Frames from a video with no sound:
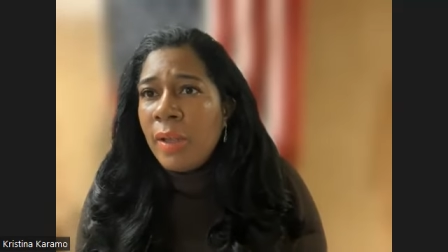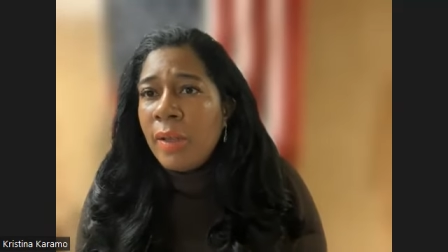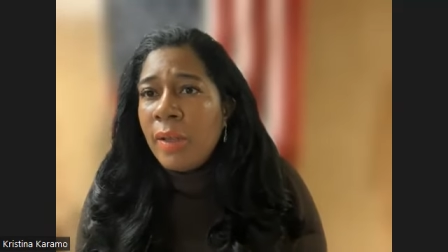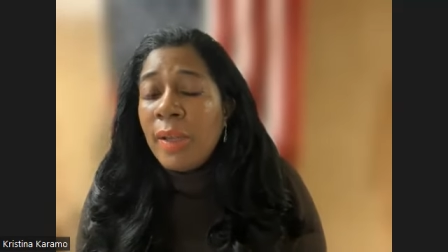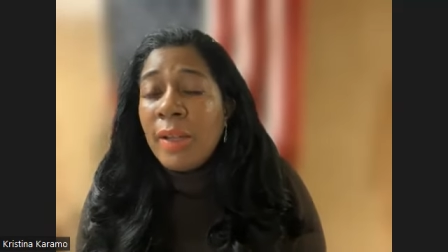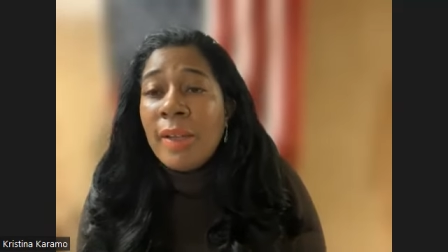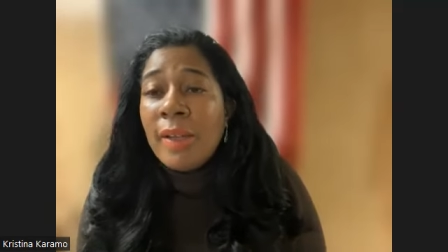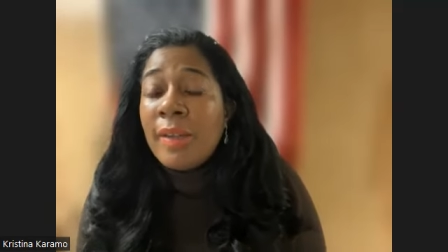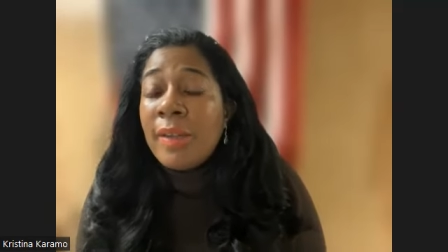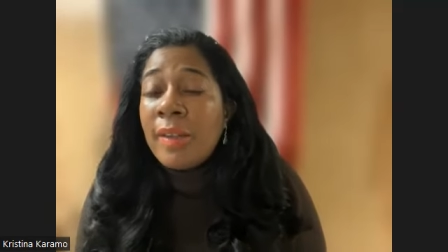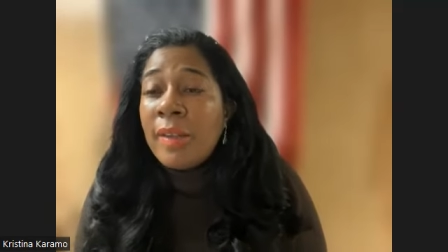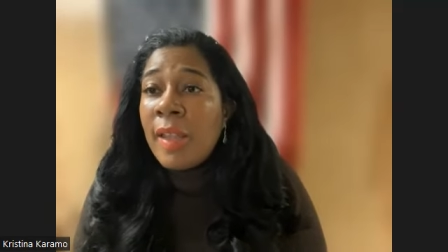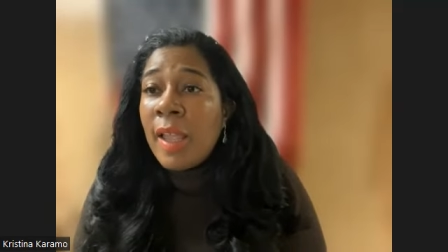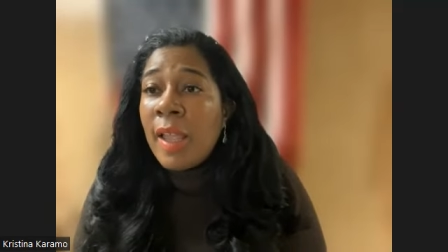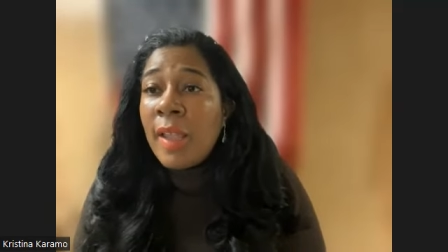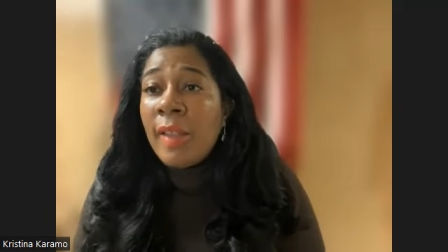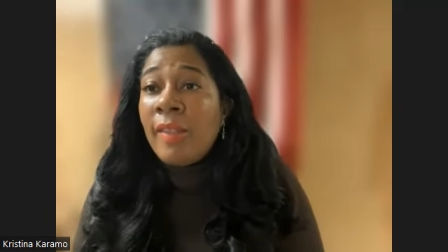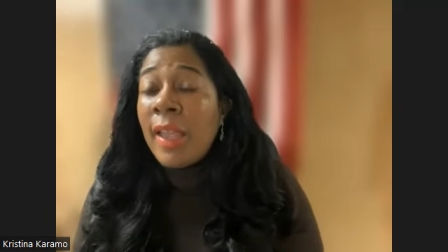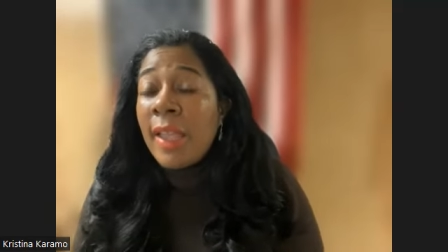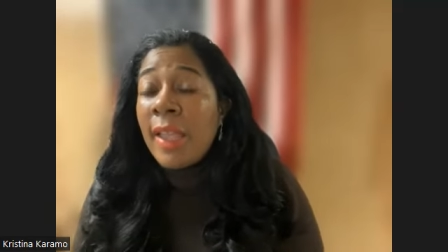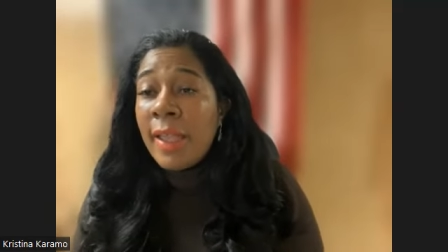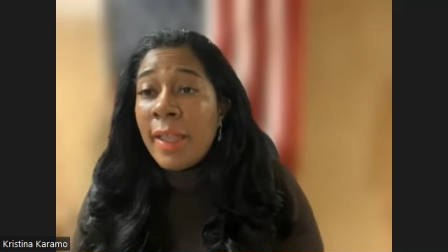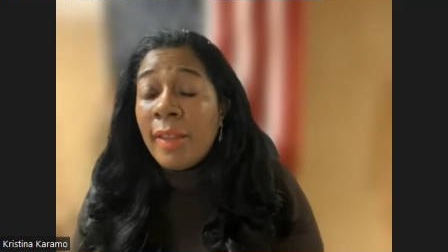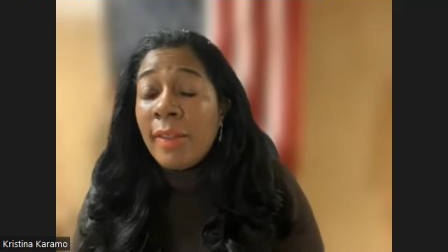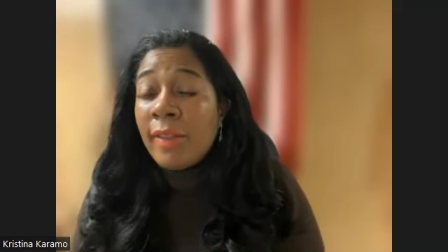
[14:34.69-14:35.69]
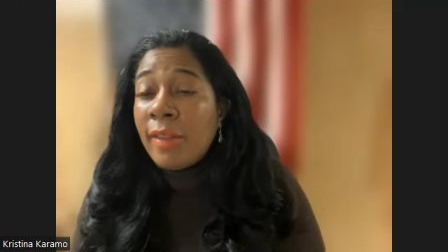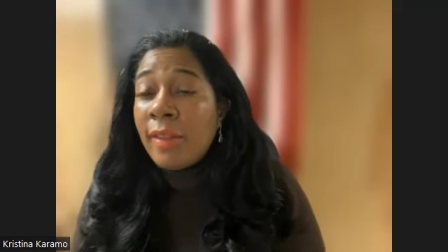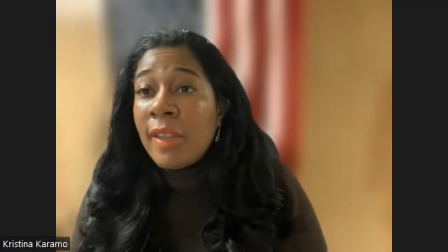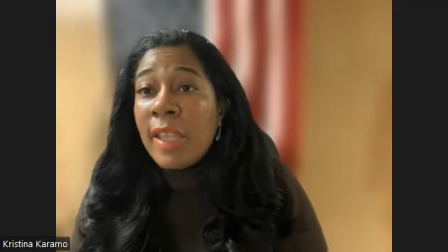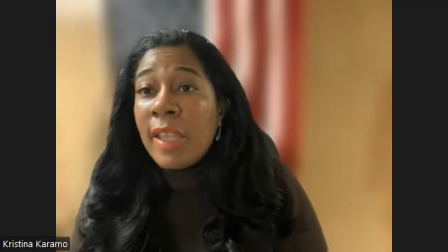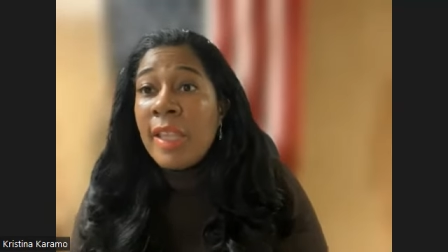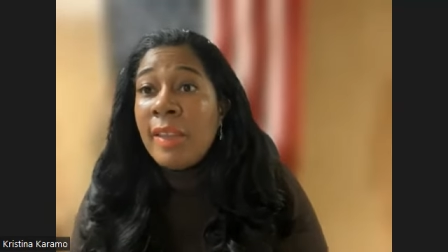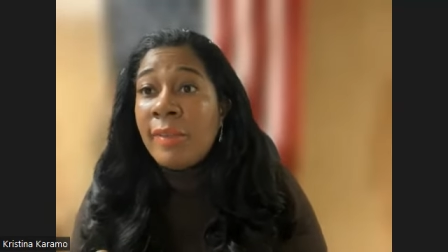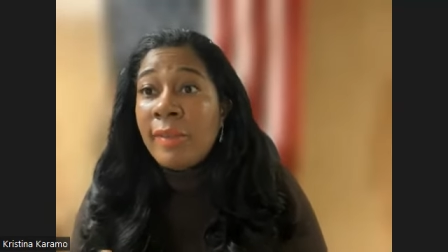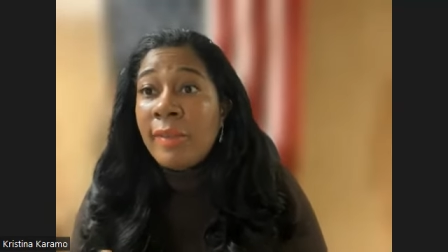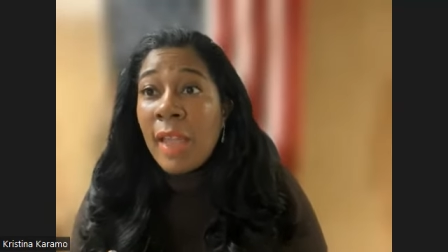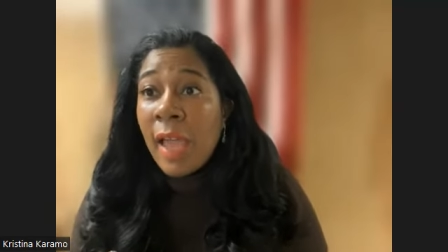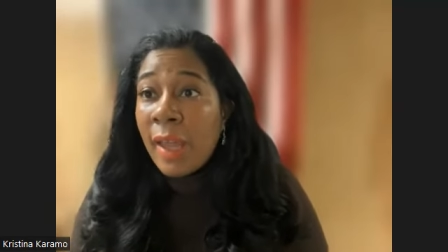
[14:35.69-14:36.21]
They, they
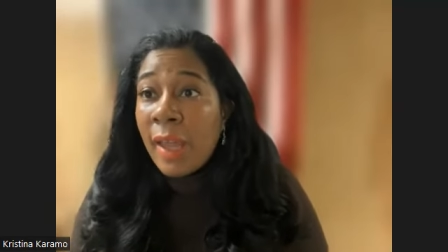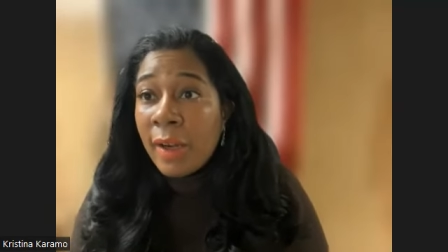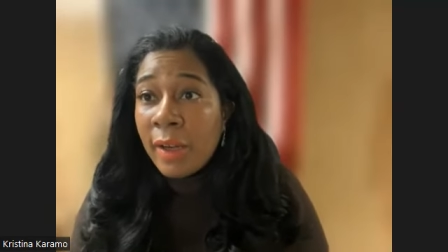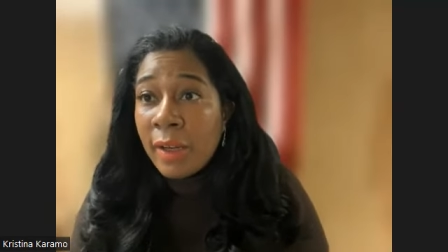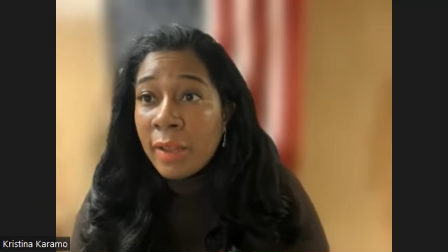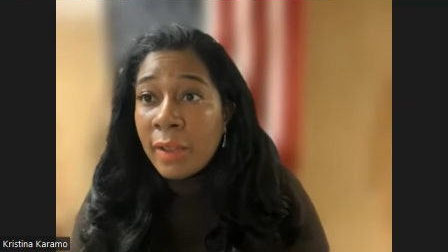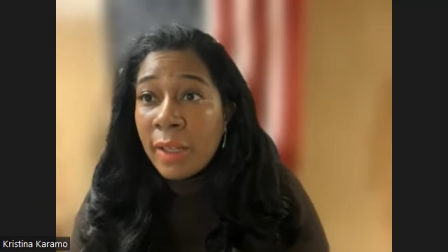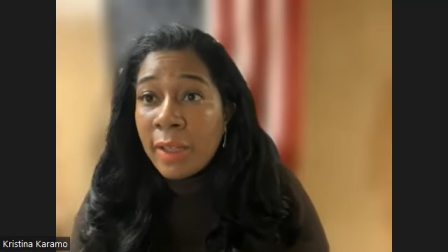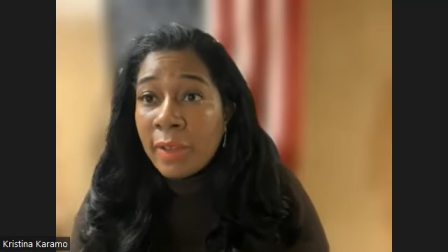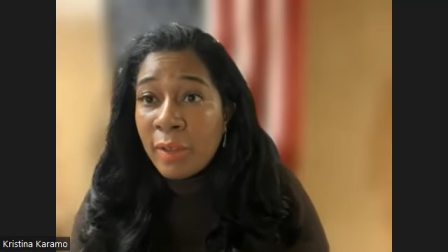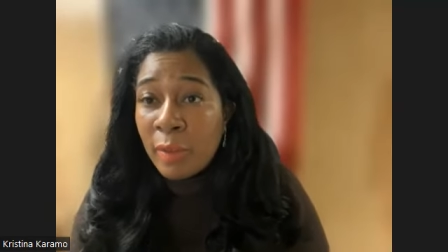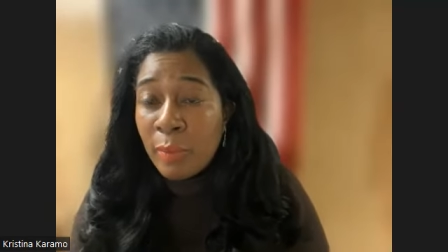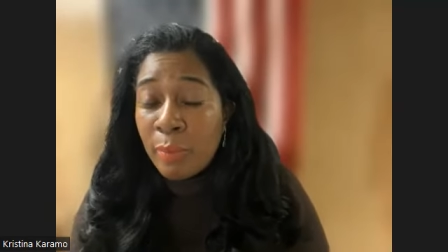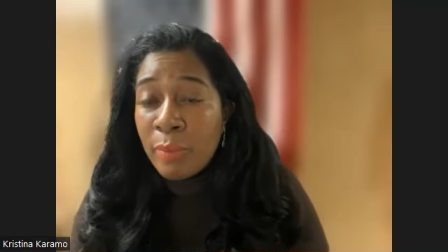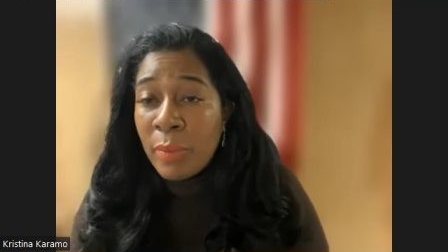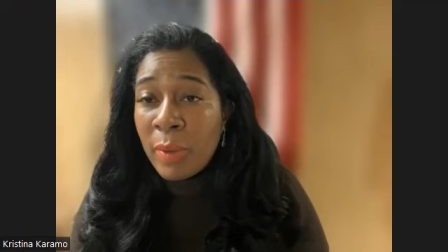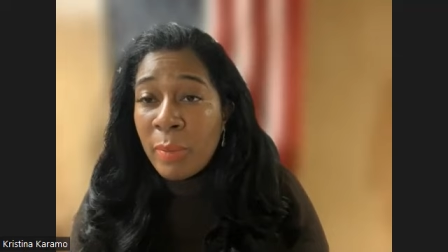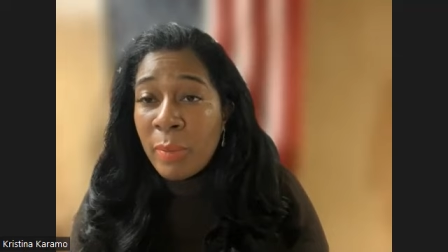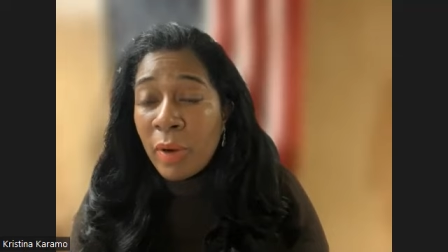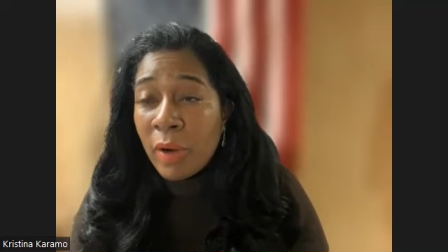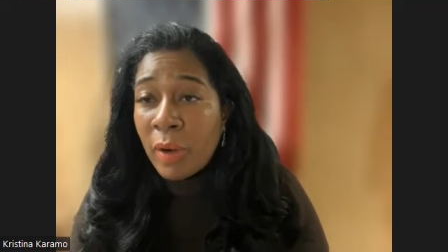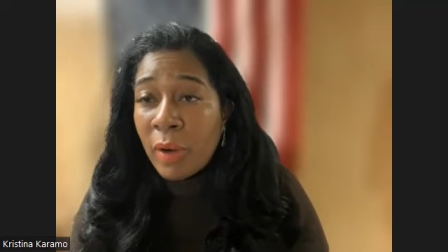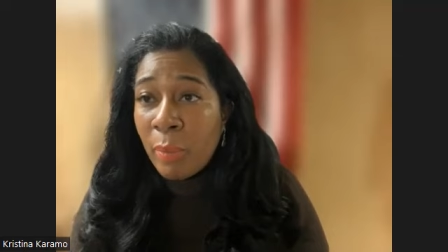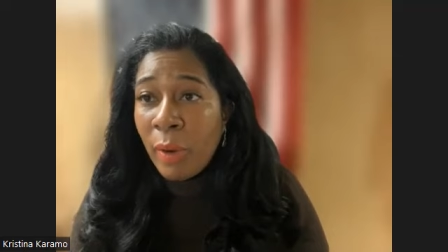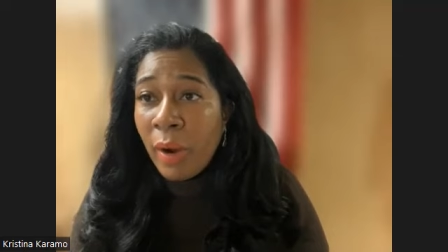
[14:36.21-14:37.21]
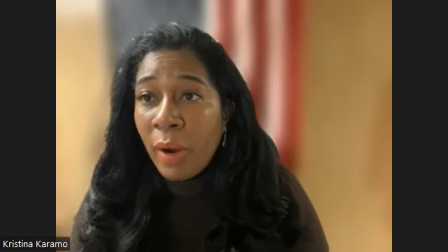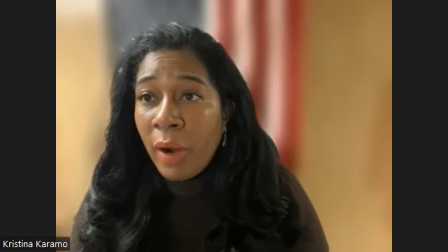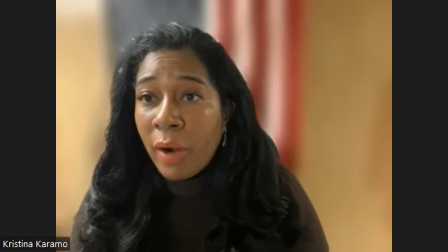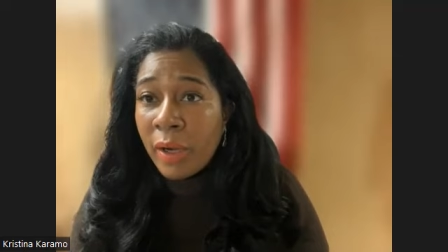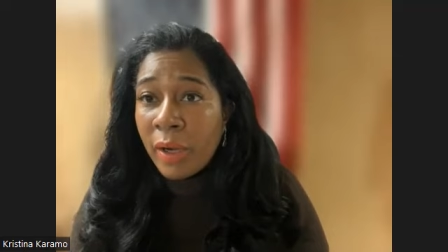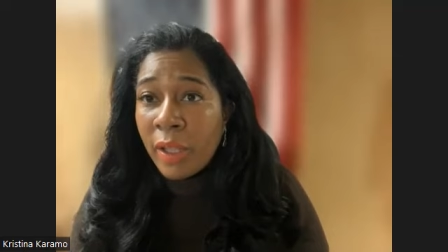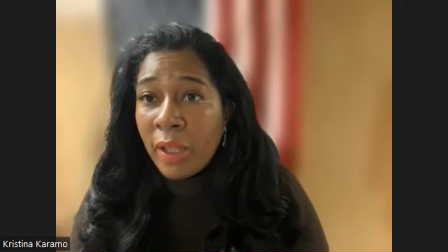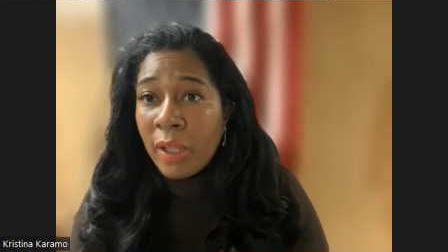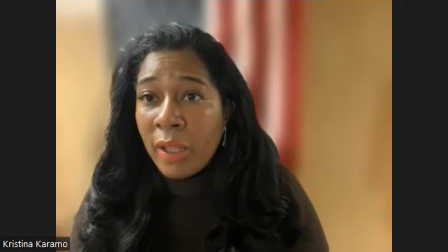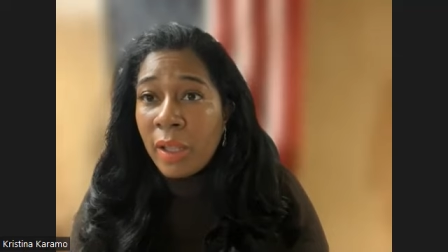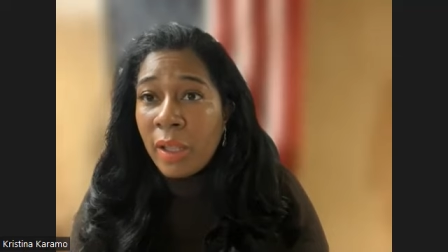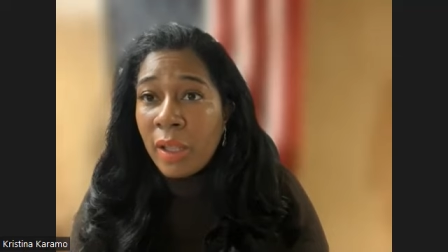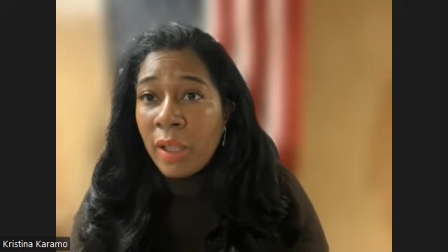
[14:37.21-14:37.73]
He's not an elected member of the
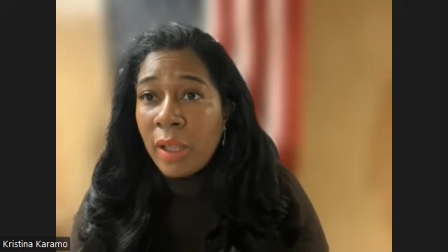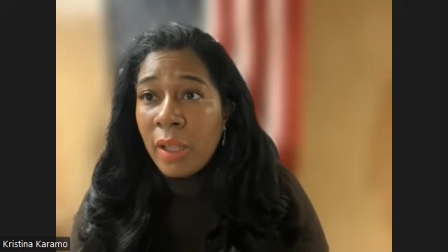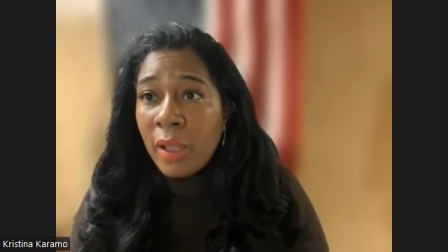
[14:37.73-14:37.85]
party.